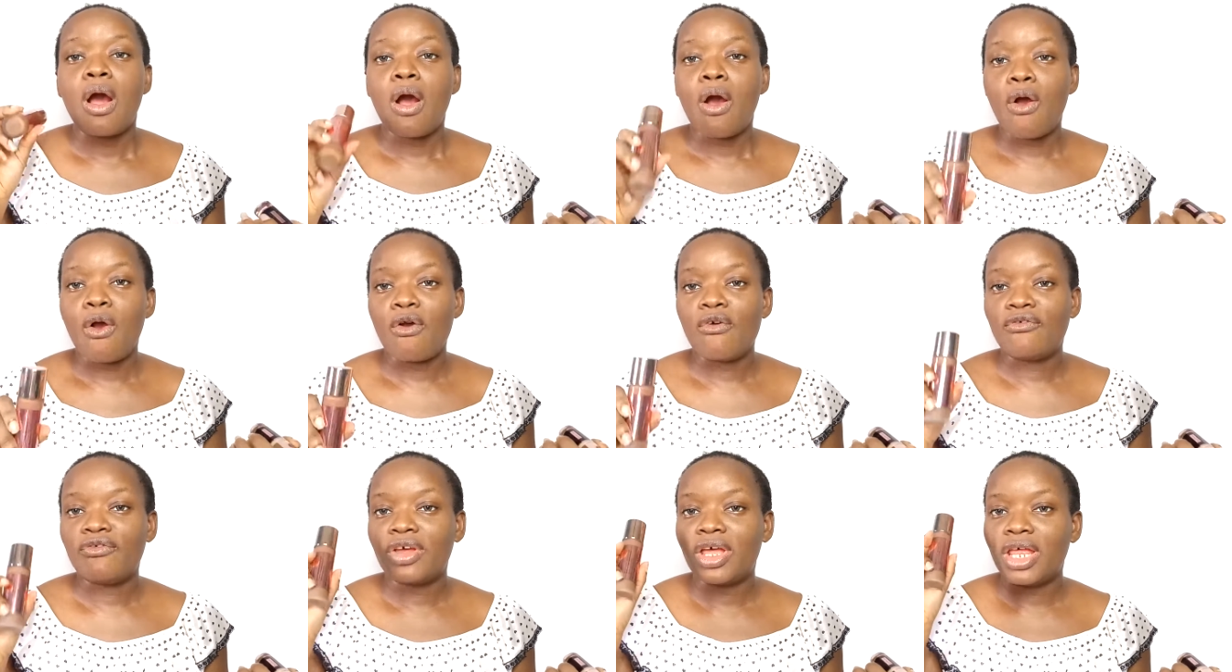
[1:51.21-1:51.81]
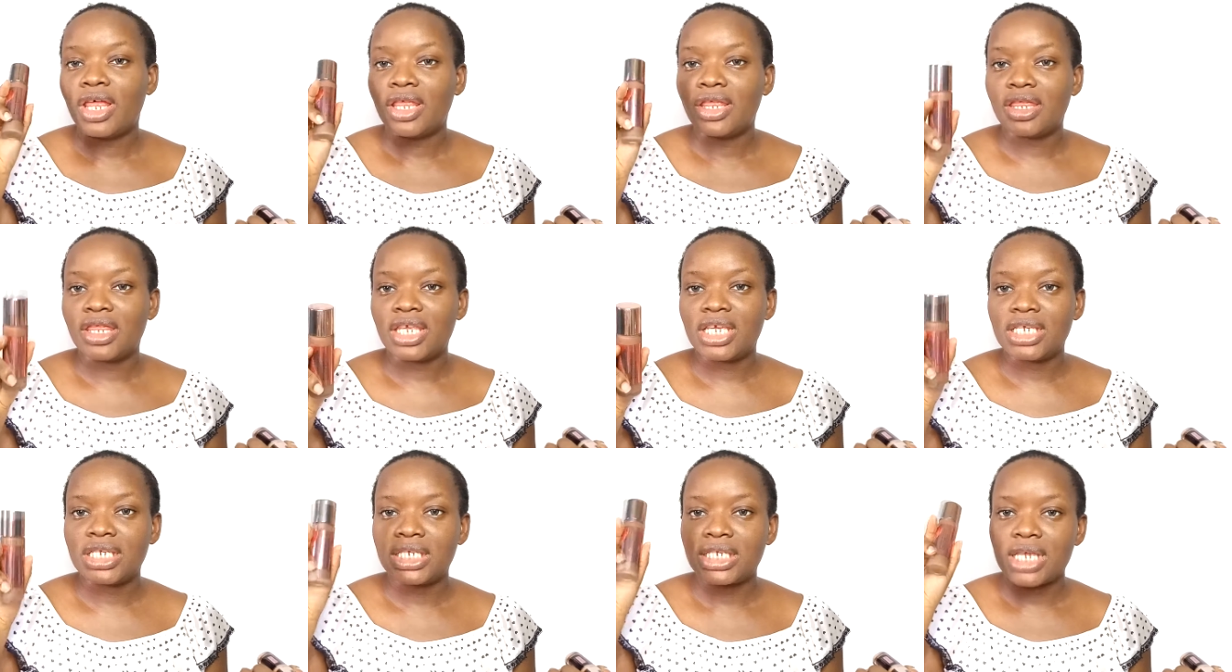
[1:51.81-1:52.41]
of
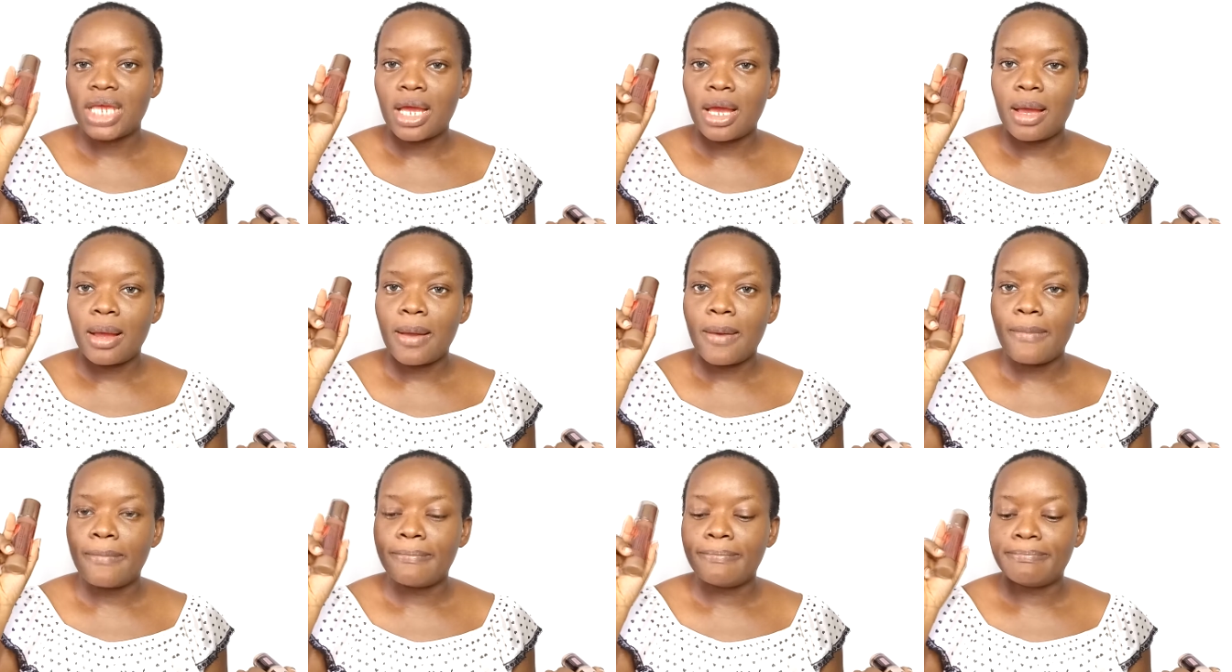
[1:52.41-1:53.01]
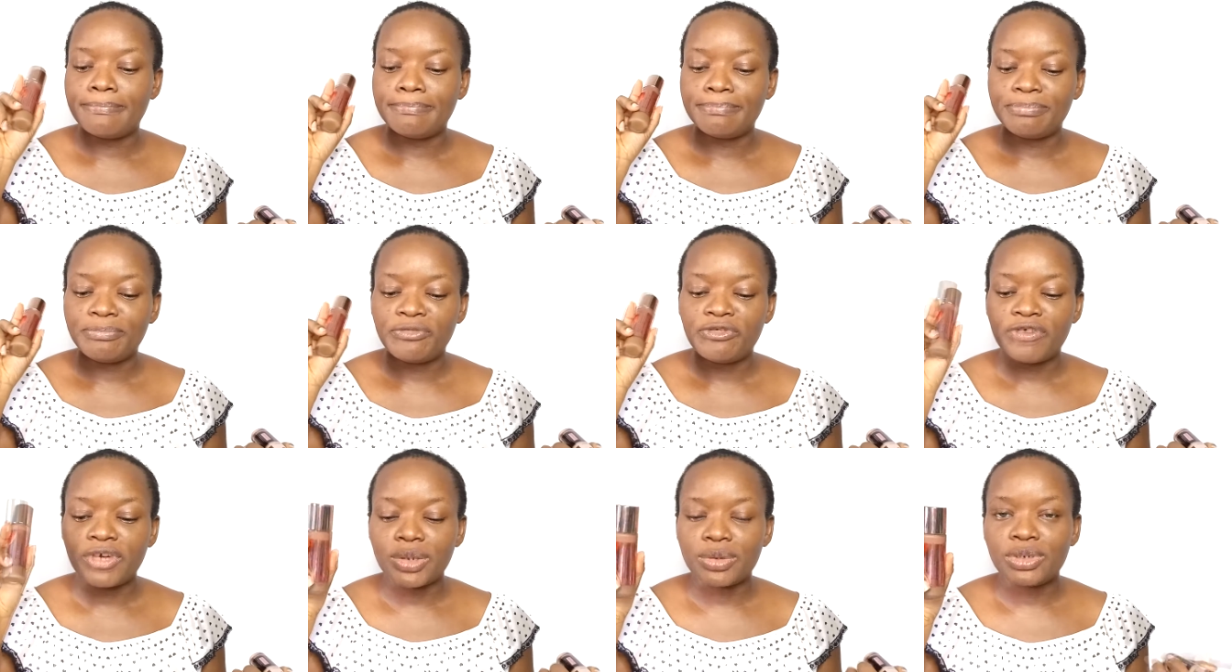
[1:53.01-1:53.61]
this
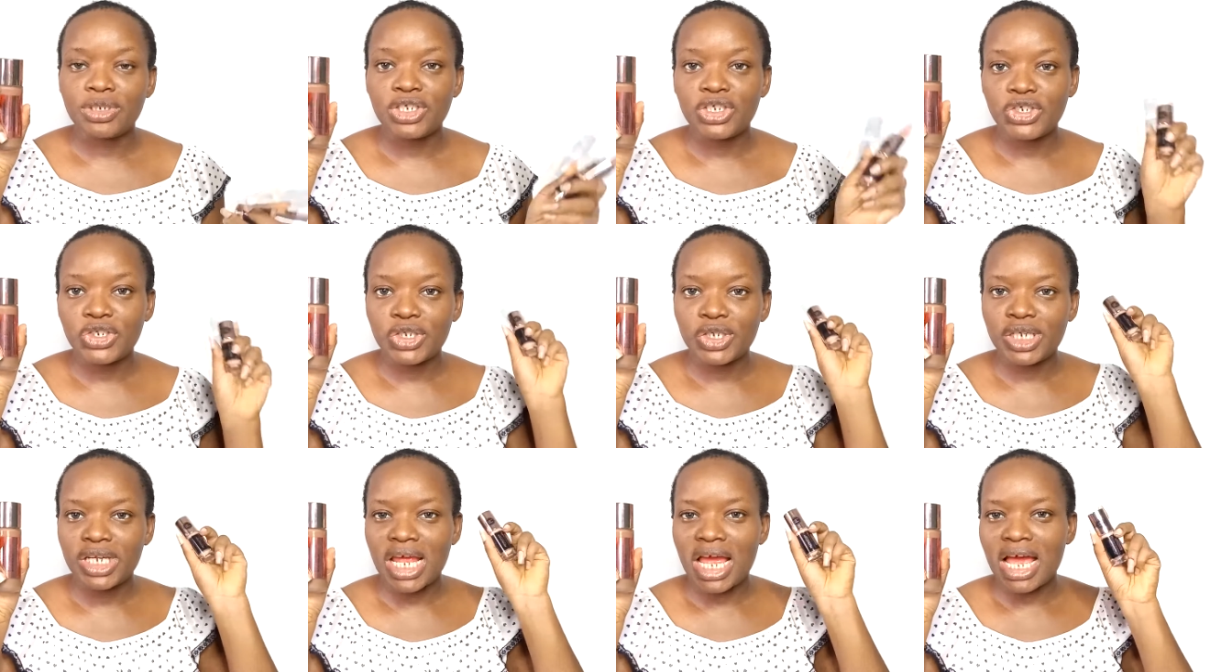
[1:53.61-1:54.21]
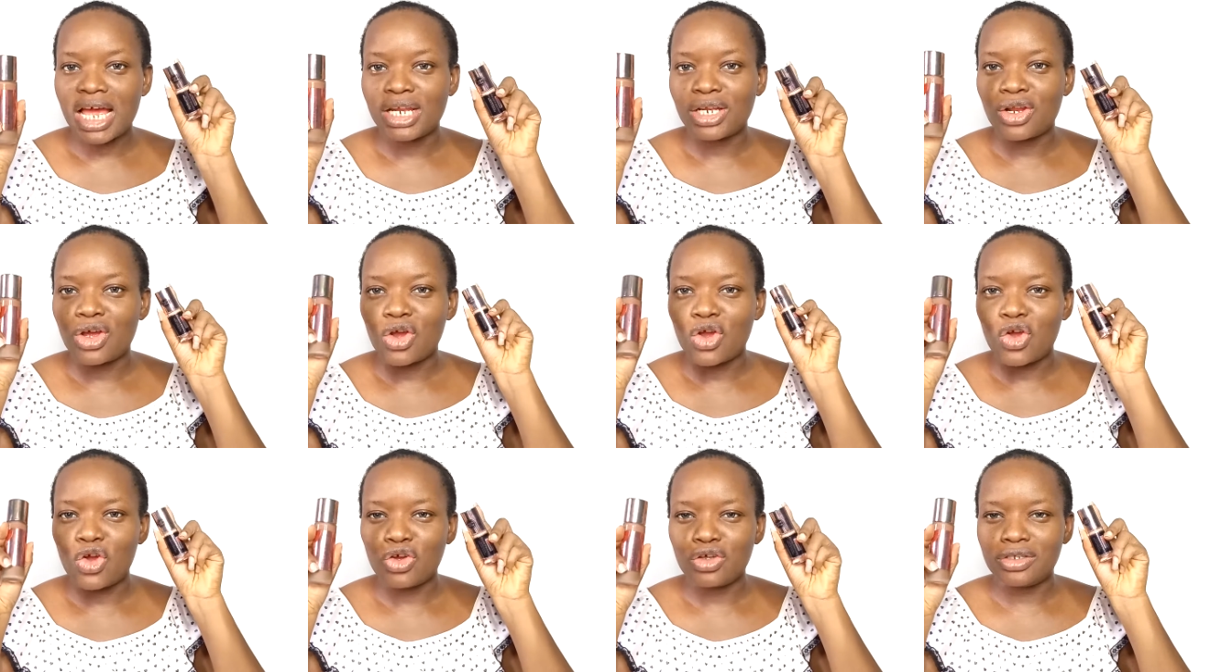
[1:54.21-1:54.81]
foundation and
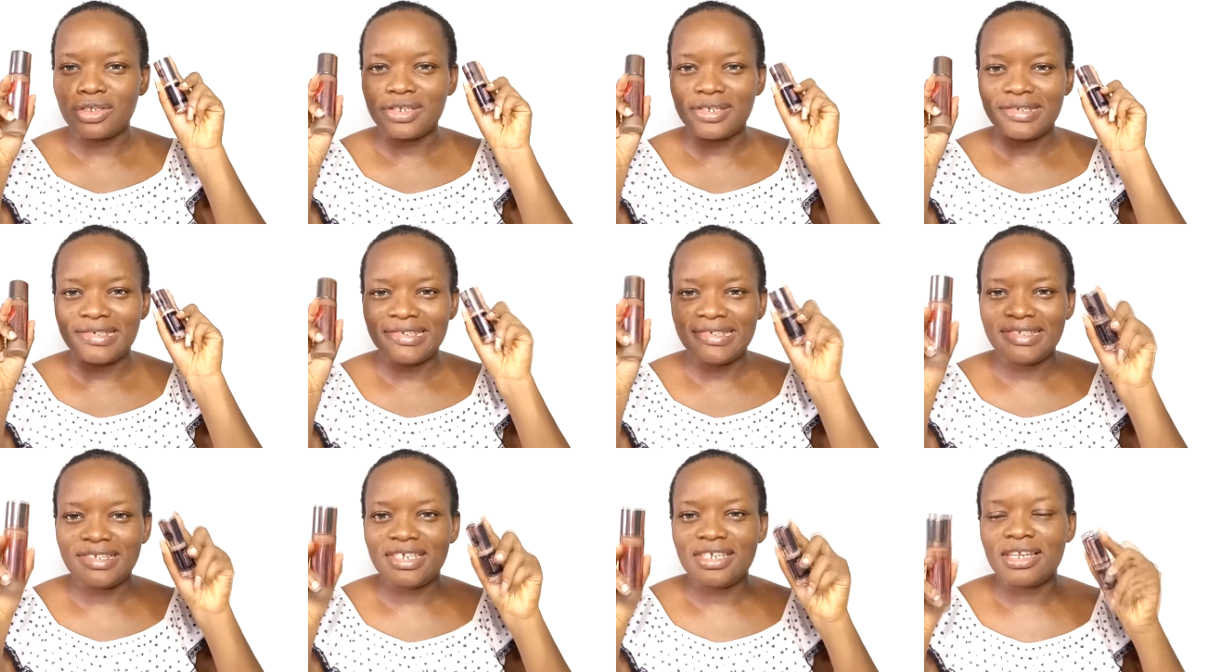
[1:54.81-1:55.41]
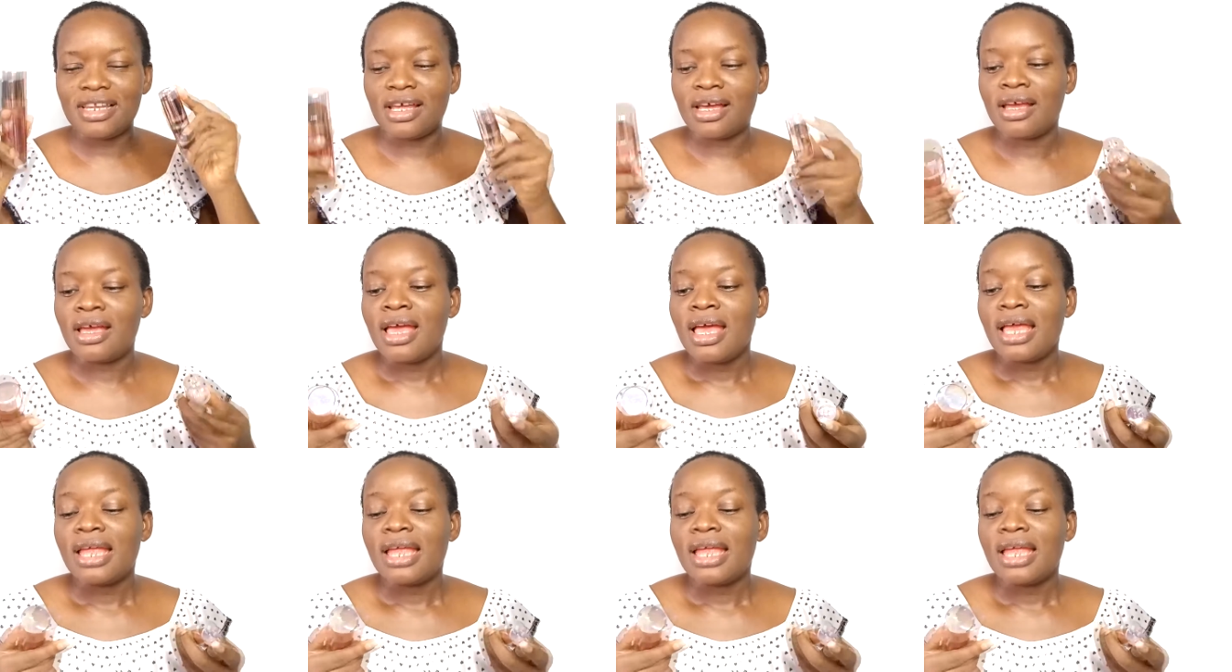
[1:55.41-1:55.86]
concealer.